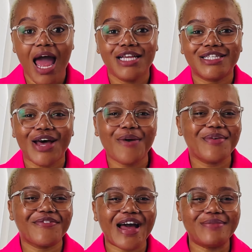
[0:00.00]
So
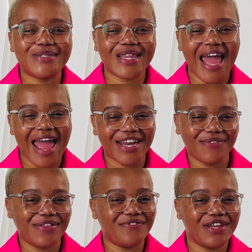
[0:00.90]
we've come to the end
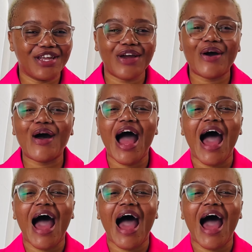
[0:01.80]
of the video.